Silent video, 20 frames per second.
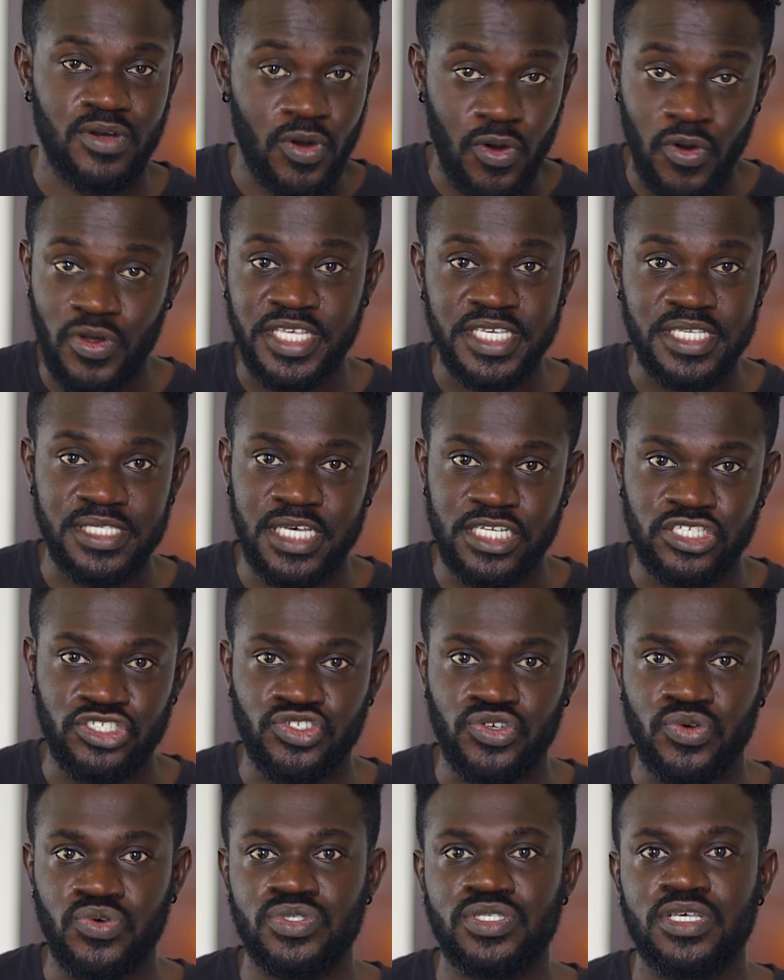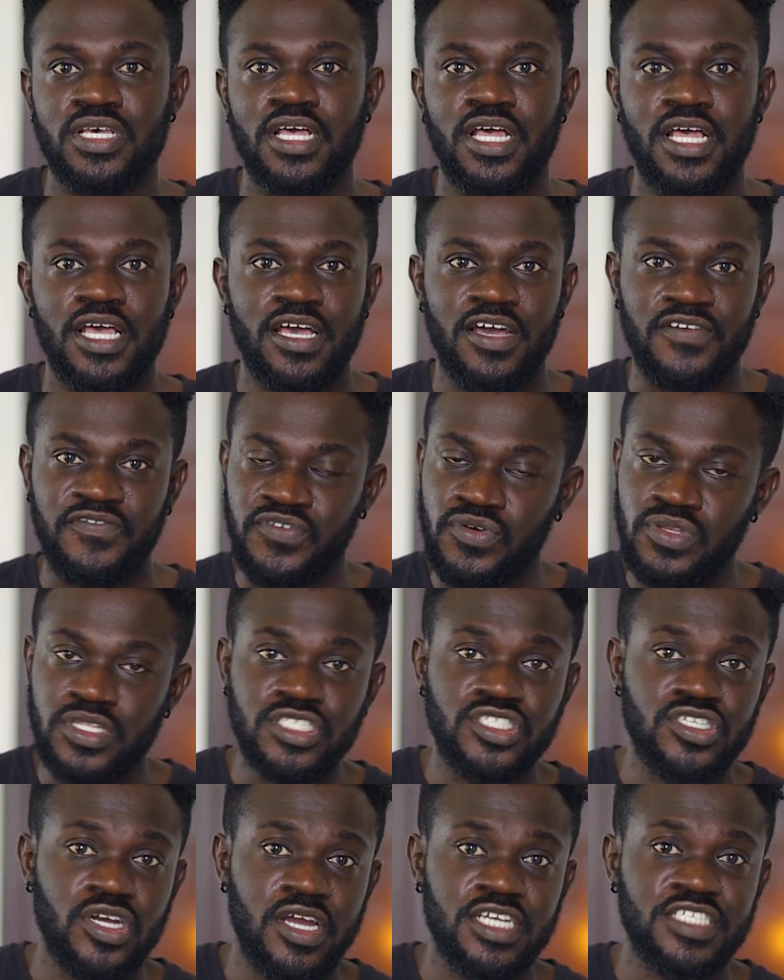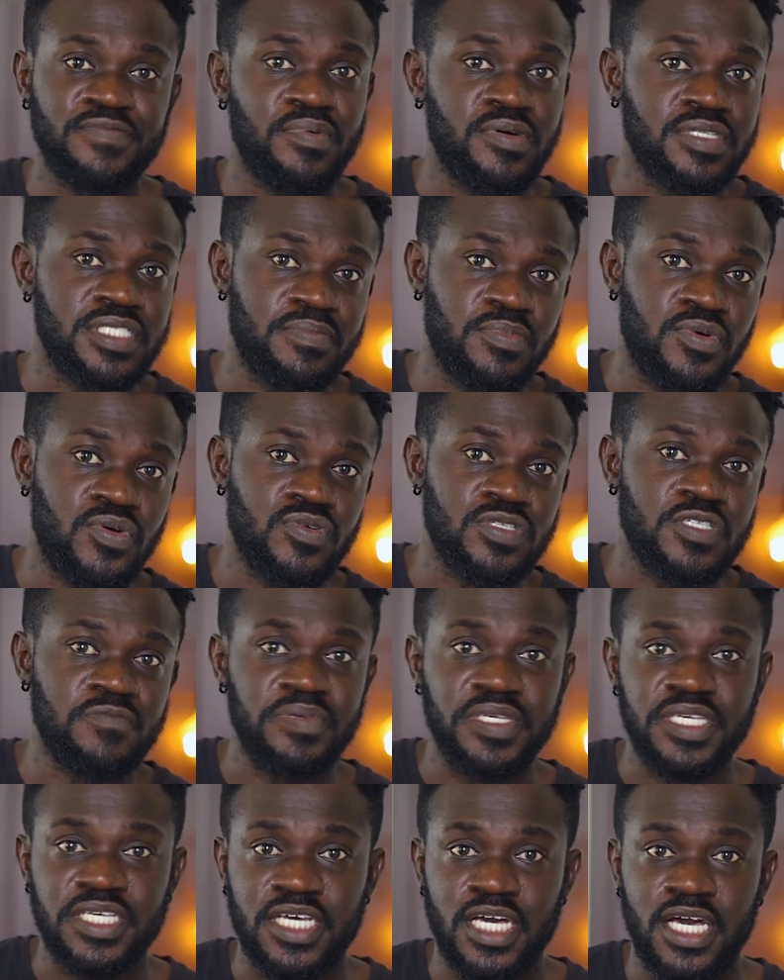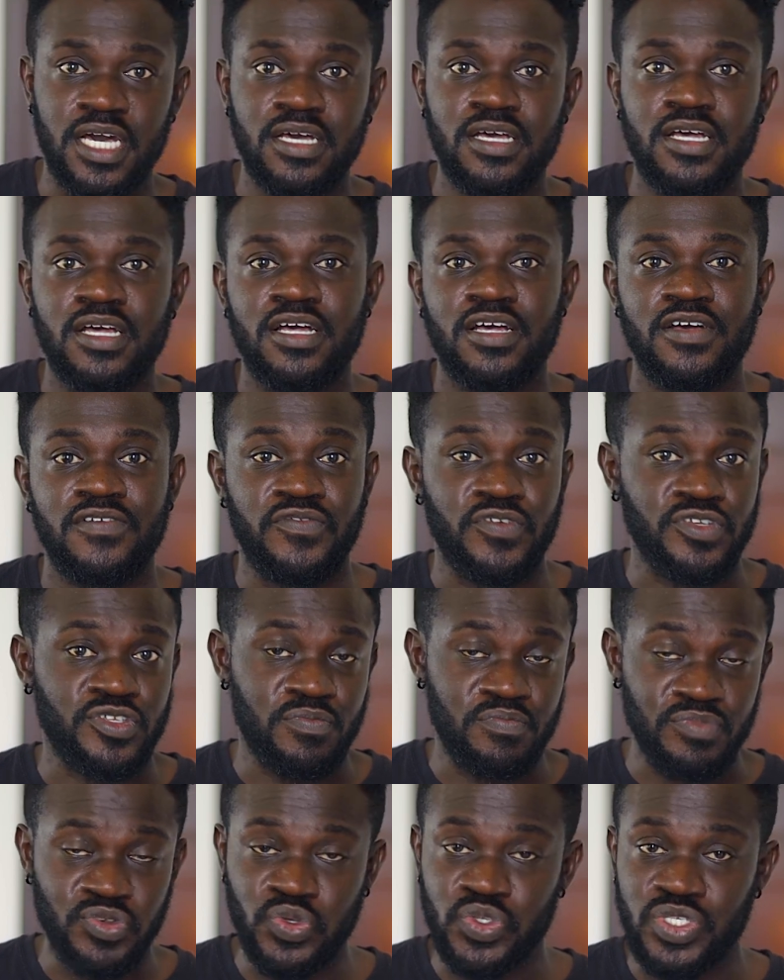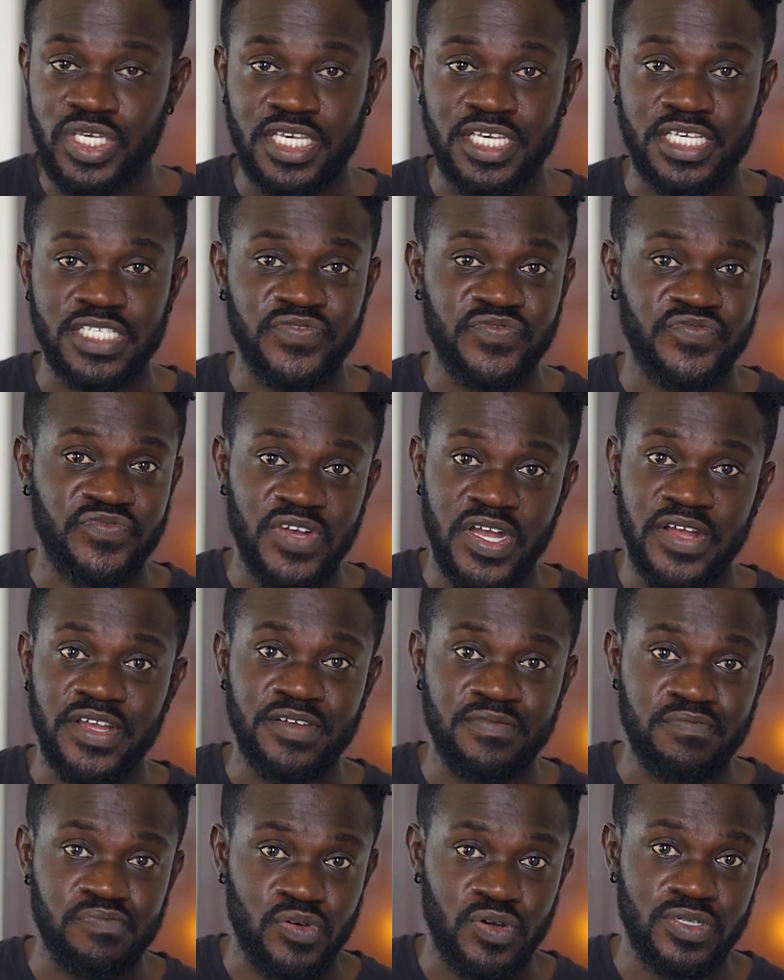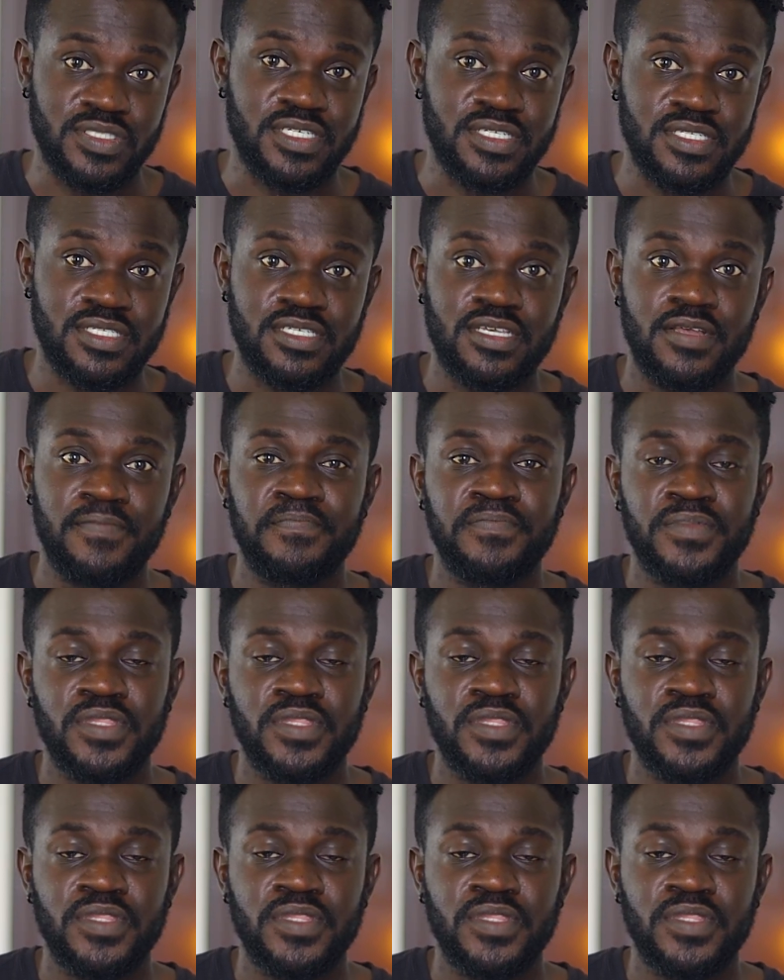All the essentials. A fully charged portable speaker for your music is very important.